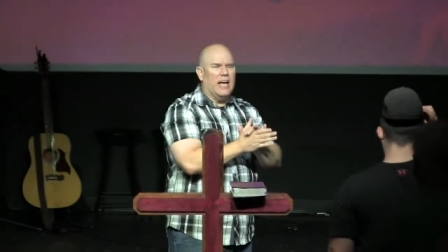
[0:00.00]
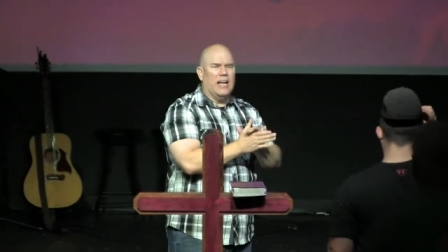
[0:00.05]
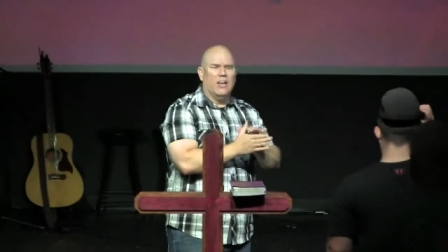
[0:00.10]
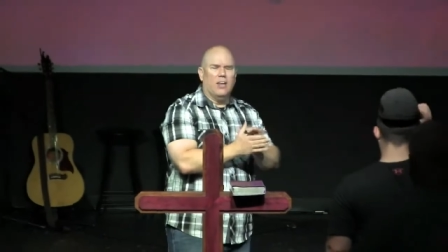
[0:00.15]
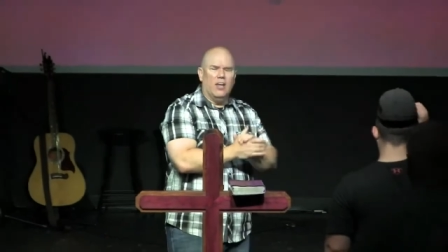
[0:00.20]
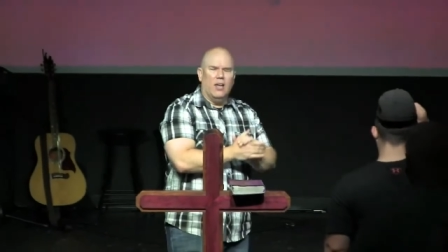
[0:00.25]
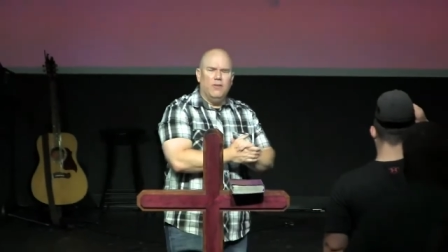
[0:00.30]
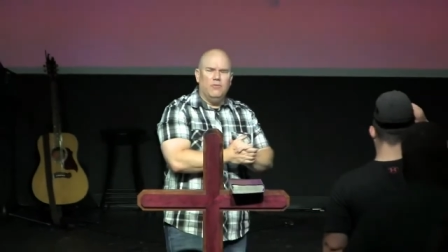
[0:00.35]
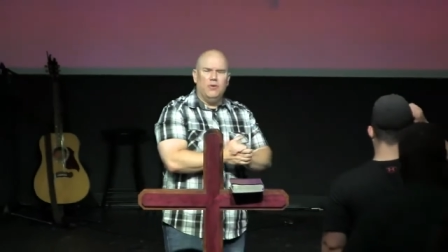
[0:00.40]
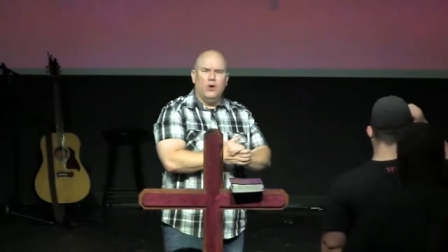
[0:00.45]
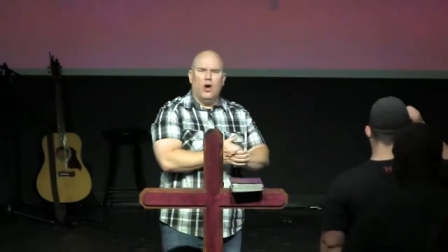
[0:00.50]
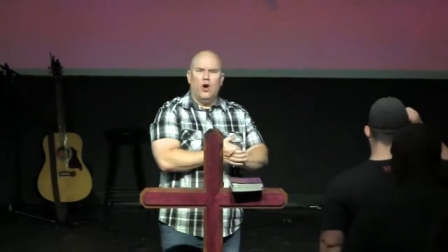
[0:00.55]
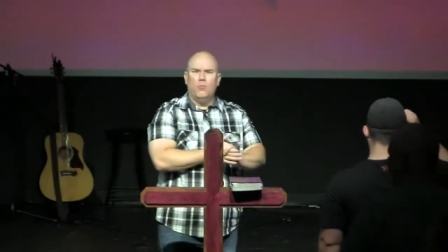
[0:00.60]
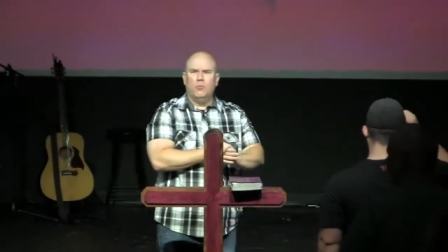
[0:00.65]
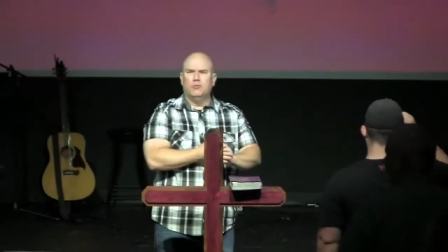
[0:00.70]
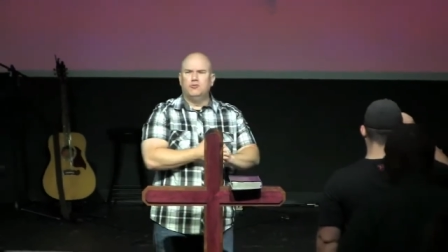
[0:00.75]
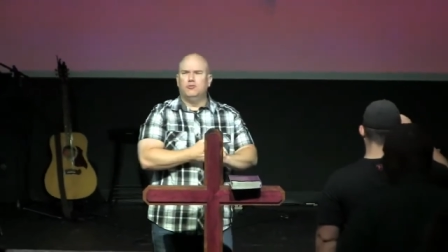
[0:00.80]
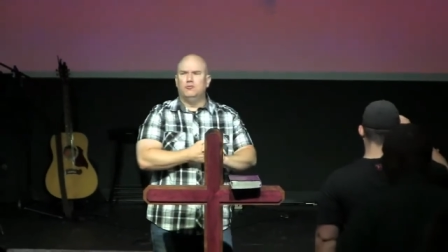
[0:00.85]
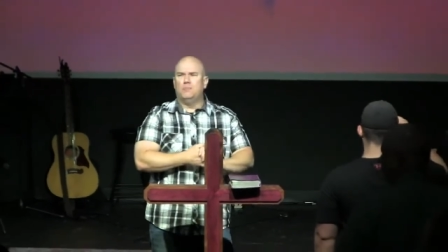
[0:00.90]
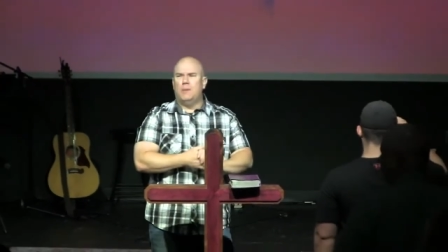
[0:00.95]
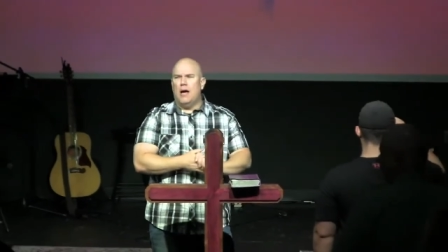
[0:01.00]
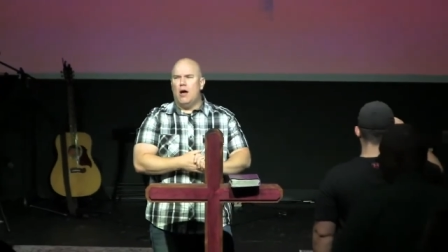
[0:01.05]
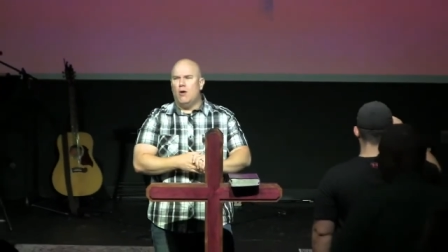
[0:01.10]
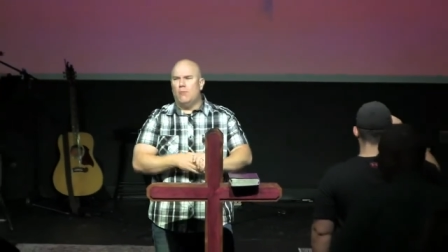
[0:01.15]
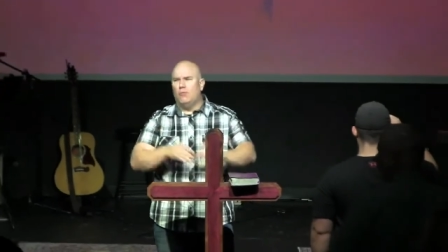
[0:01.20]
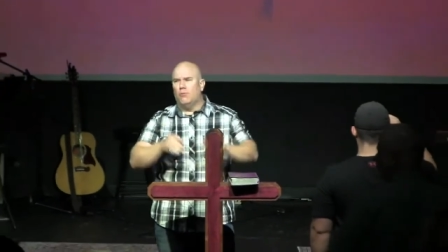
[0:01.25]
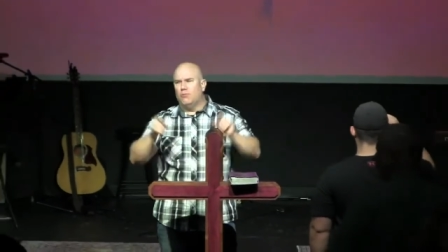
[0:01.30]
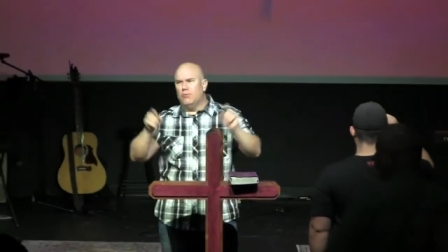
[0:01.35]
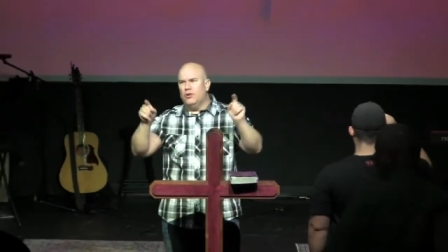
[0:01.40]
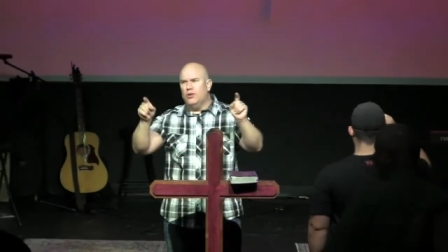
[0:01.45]
I love you. I hope this was
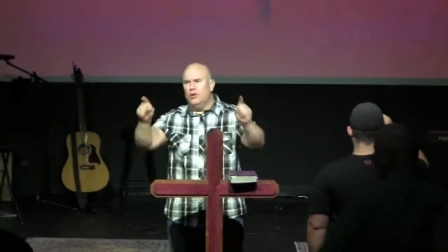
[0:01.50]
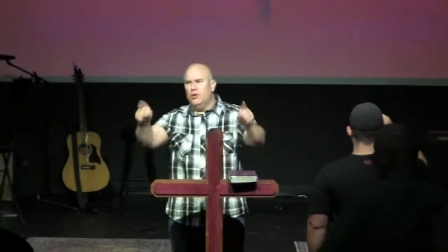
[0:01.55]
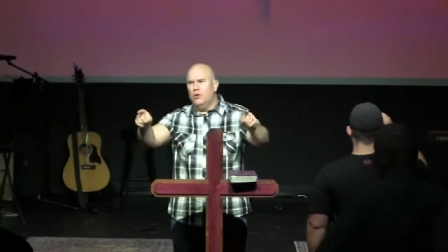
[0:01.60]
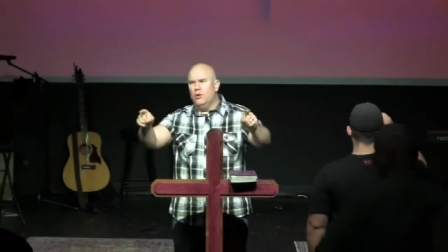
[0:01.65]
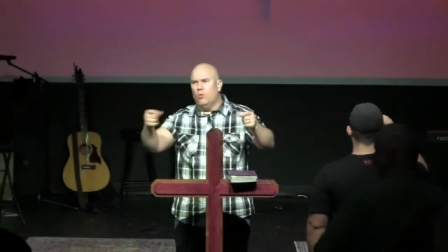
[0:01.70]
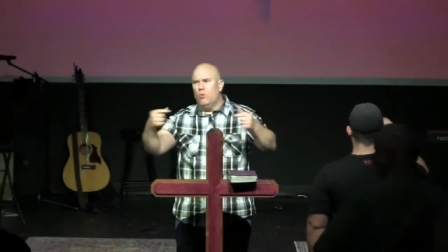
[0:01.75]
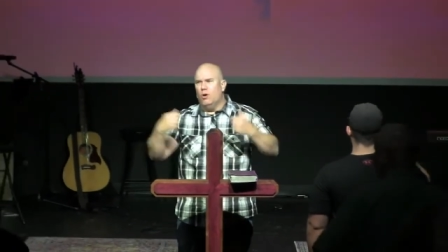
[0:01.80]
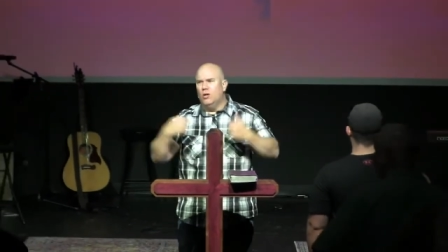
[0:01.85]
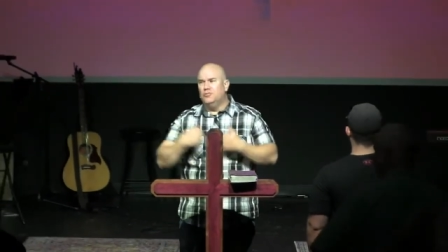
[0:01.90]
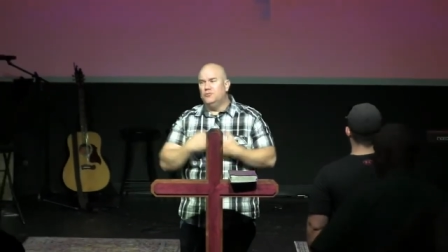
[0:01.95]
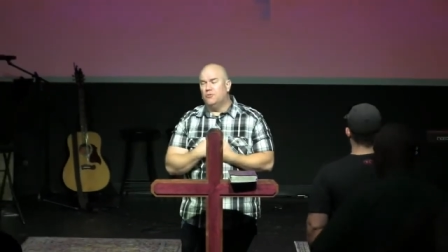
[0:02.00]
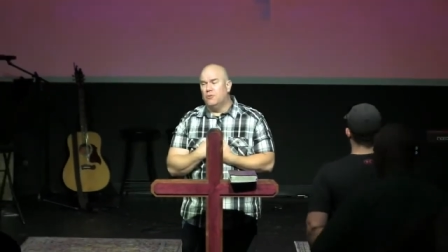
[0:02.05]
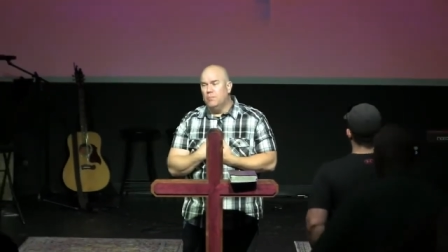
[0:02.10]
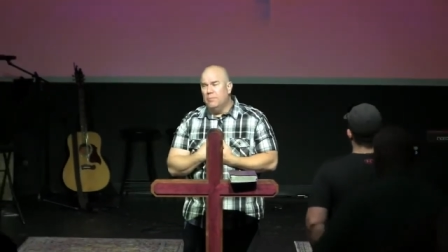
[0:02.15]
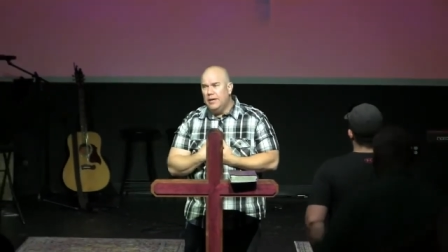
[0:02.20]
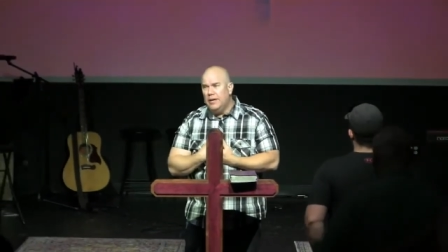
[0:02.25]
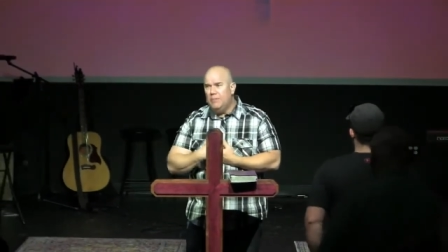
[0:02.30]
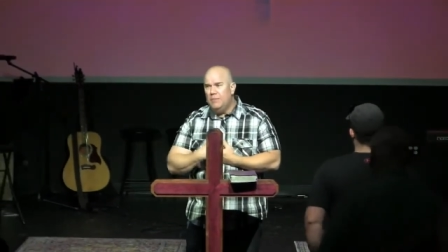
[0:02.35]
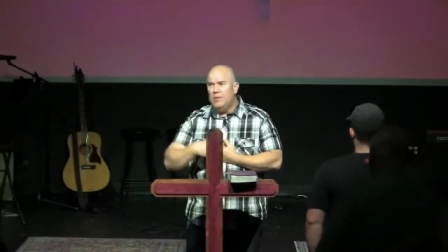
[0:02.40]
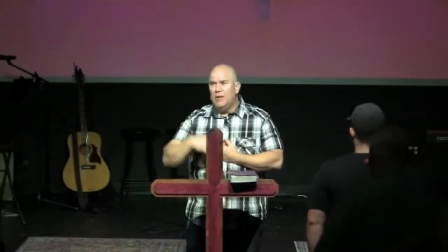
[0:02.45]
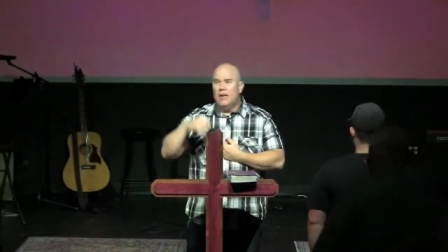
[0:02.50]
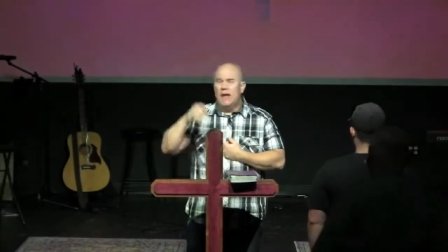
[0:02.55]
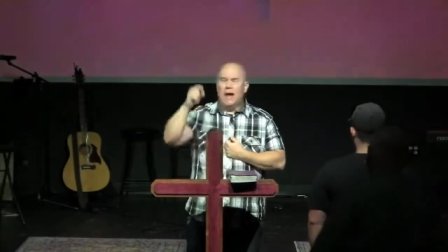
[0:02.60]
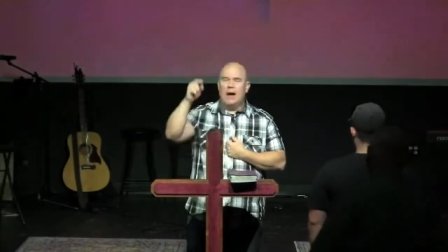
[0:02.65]
powerful for you. It was for me.